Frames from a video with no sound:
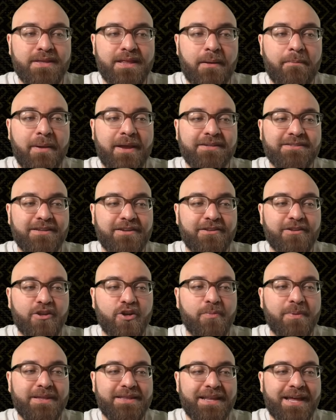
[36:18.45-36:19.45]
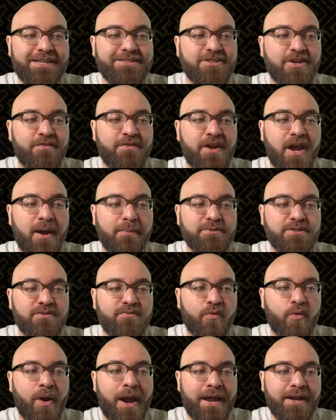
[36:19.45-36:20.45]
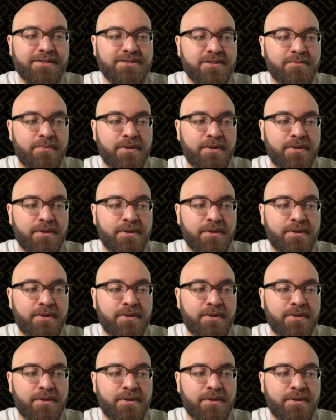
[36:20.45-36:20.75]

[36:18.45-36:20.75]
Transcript: that makes it a little bit less of an option for Addison.